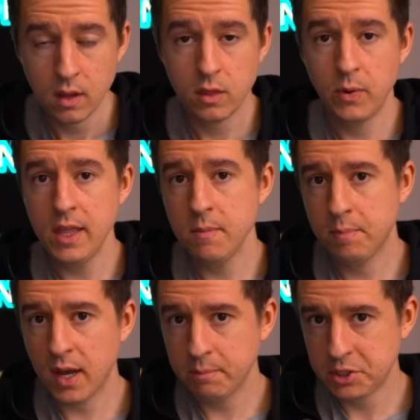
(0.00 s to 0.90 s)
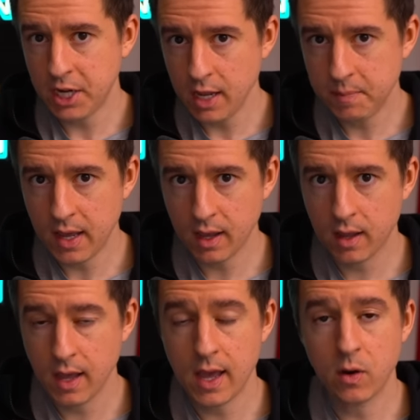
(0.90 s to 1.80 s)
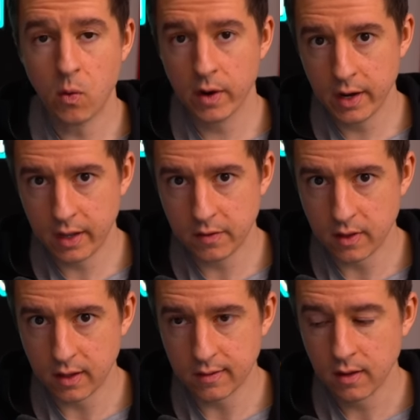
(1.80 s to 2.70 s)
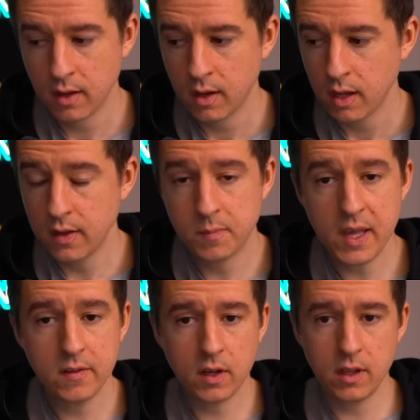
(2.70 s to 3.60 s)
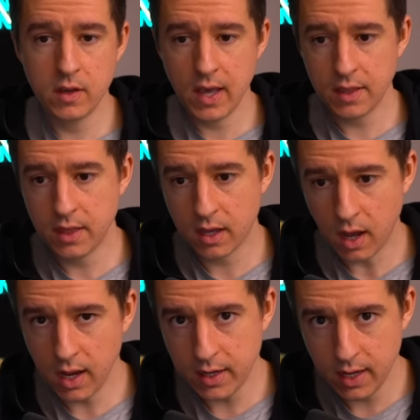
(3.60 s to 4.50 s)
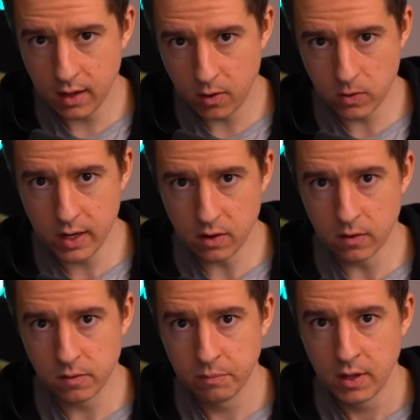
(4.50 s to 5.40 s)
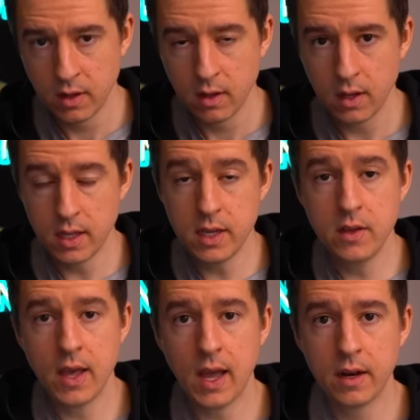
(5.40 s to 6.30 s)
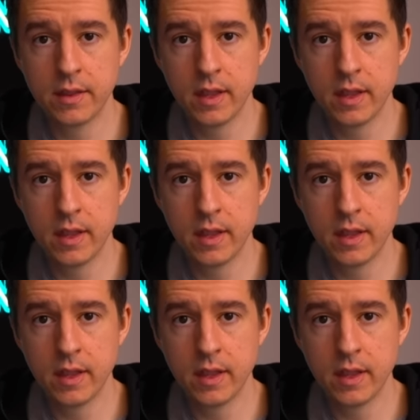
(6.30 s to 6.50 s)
The way that Bob Chapek had organized things is basically you had the content creators and then you had